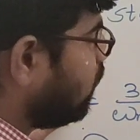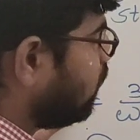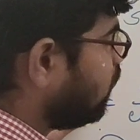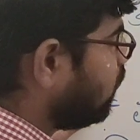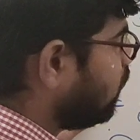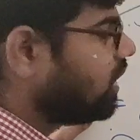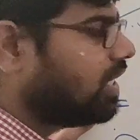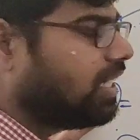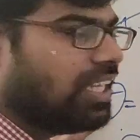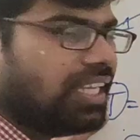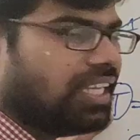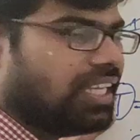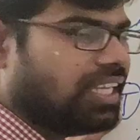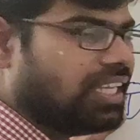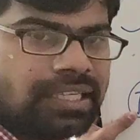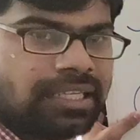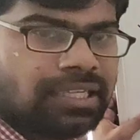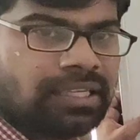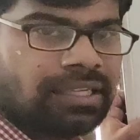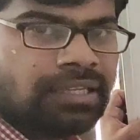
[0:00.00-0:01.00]
the T,
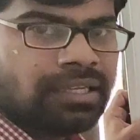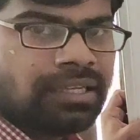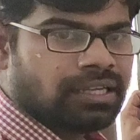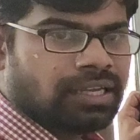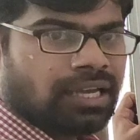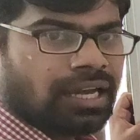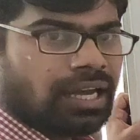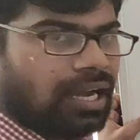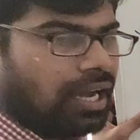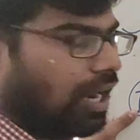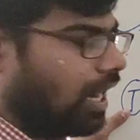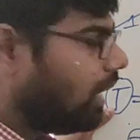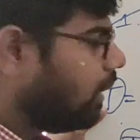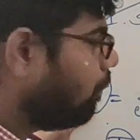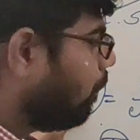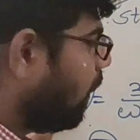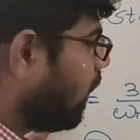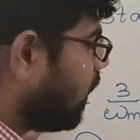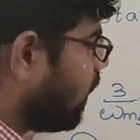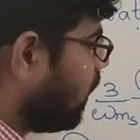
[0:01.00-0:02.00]

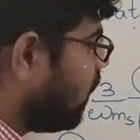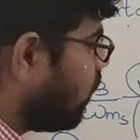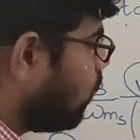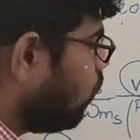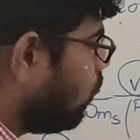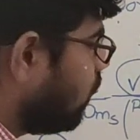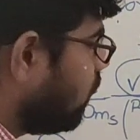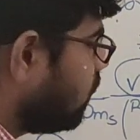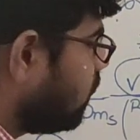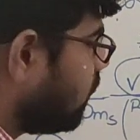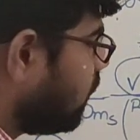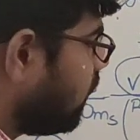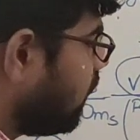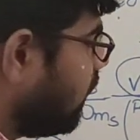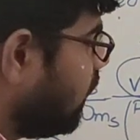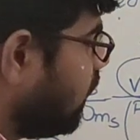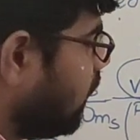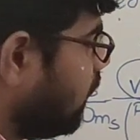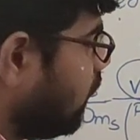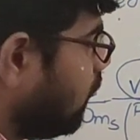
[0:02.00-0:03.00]
and by controlling the
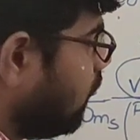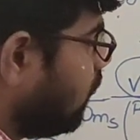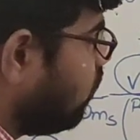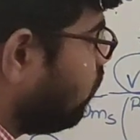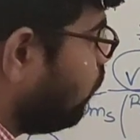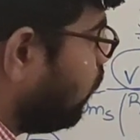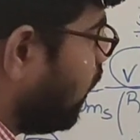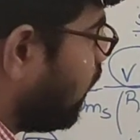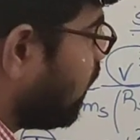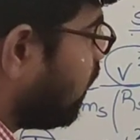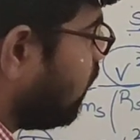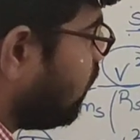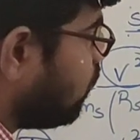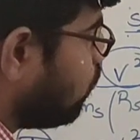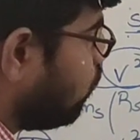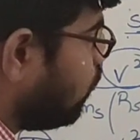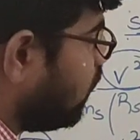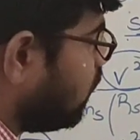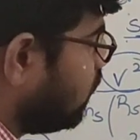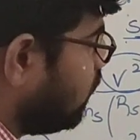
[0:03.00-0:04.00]
T, we are
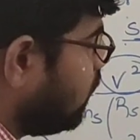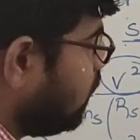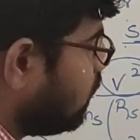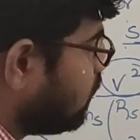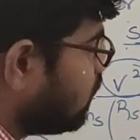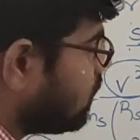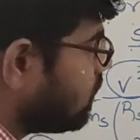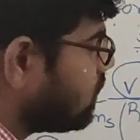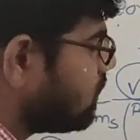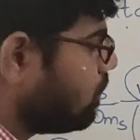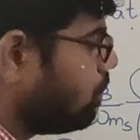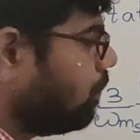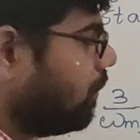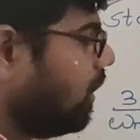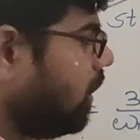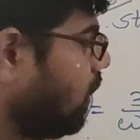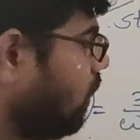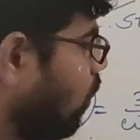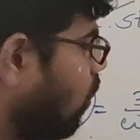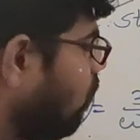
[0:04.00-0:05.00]
controlling the
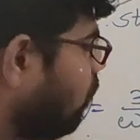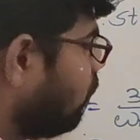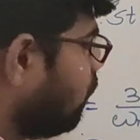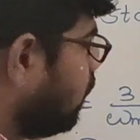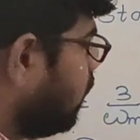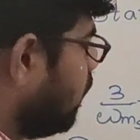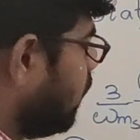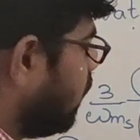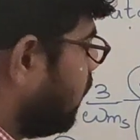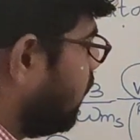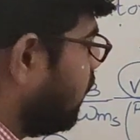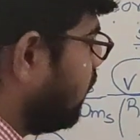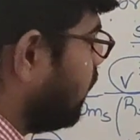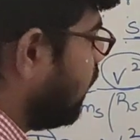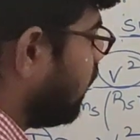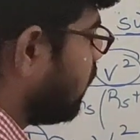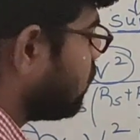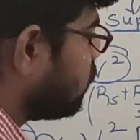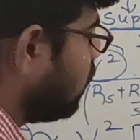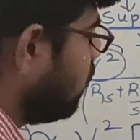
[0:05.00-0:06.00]
speed of
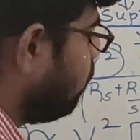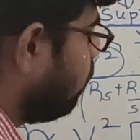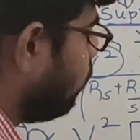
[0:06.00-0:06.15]
induction